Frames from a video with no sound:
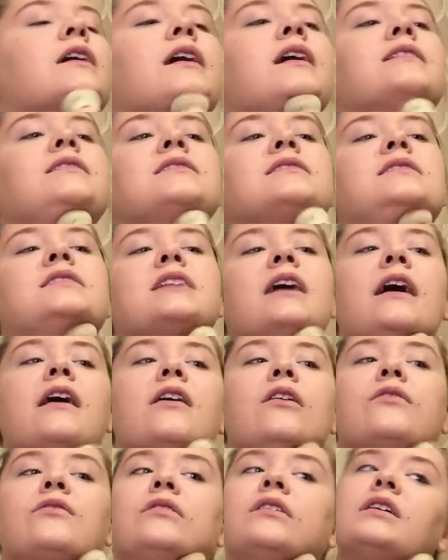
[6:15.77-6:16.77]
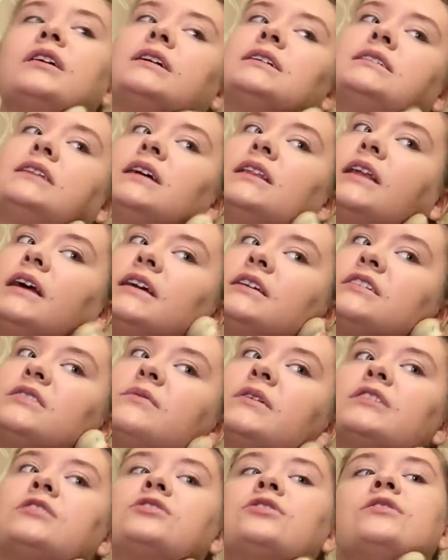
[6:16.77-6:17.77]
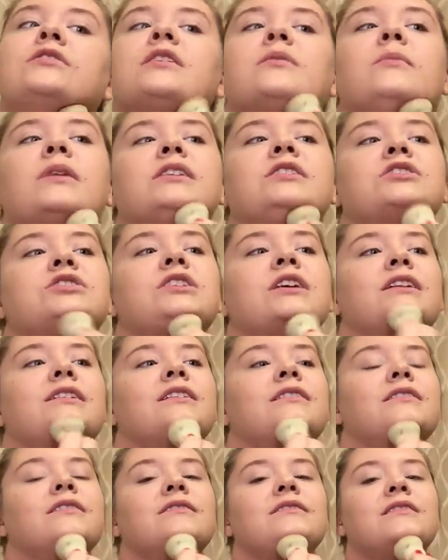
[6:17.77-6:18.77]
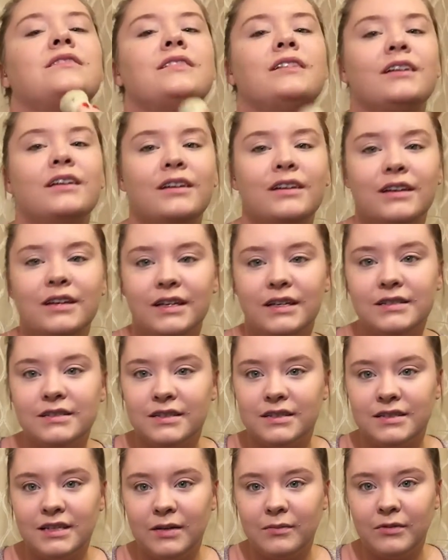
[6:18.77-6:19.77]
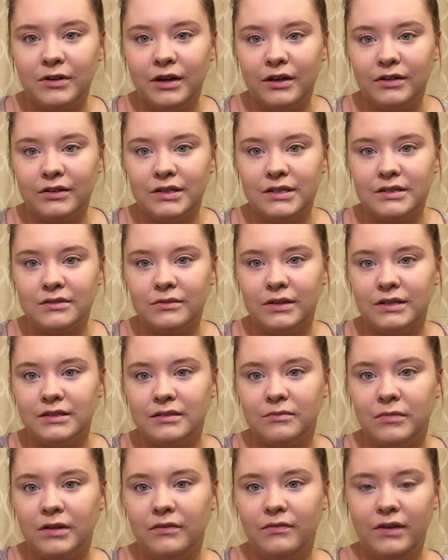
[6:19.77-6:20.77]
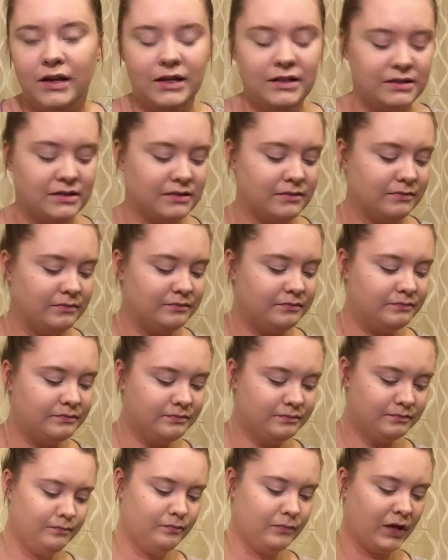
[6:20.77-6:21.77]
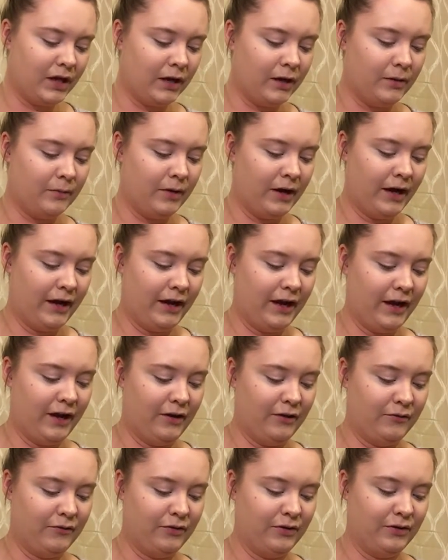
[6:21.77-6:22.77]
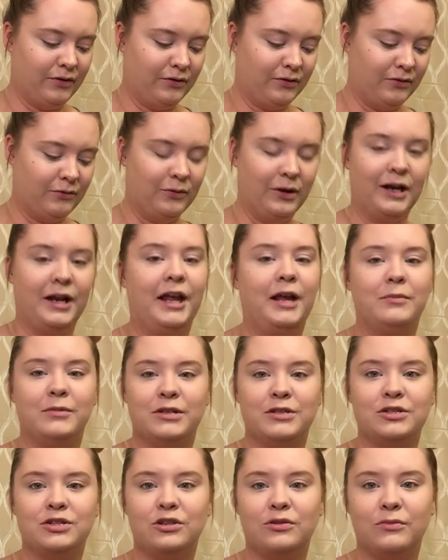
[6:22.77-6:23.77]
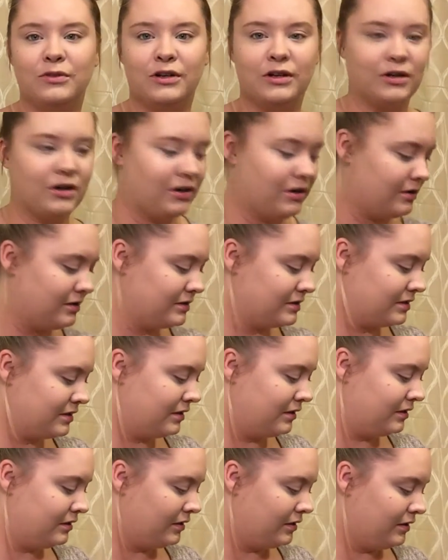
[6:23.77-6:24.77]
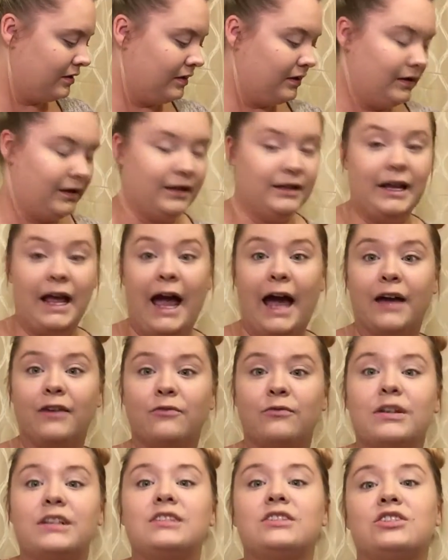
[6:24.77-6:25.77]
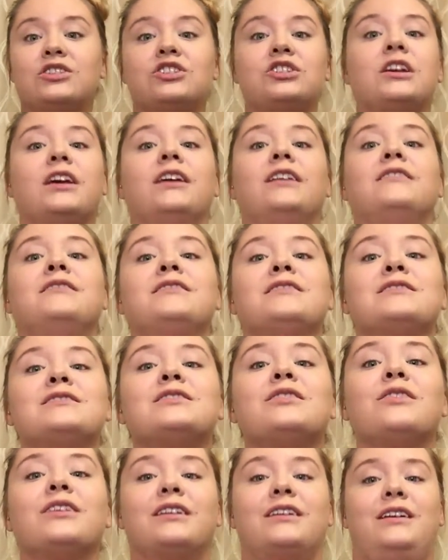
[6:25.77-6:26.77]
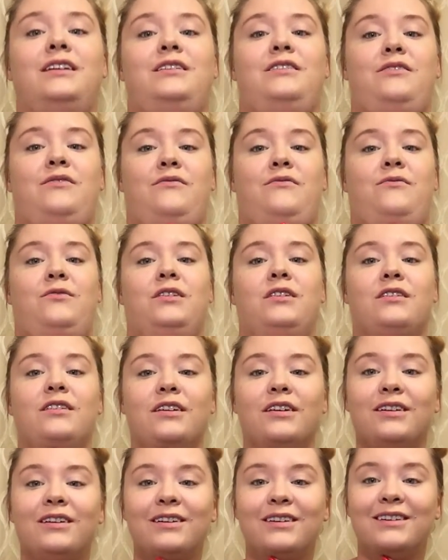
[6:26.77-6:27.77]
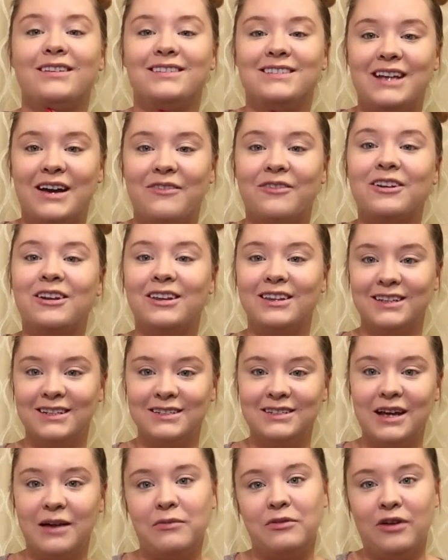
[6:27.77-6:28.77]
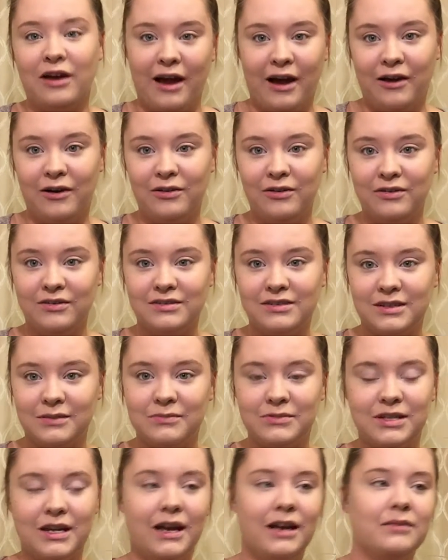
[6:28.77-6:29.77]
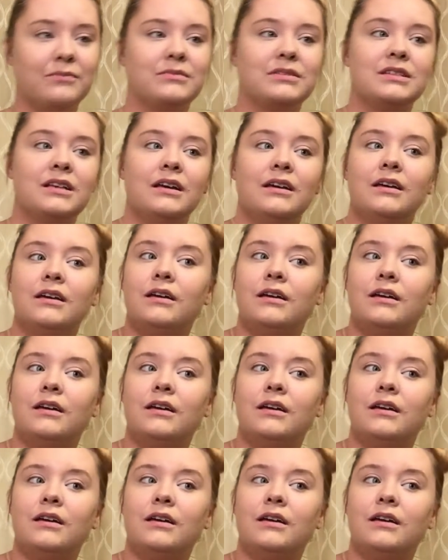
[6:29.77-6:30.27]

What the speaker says: and down because I like to make sure that my chin is the same color as the rest of my face. I have what Amy Schumer calls an at-risk chin, so it kind of will definitely double out sometimes.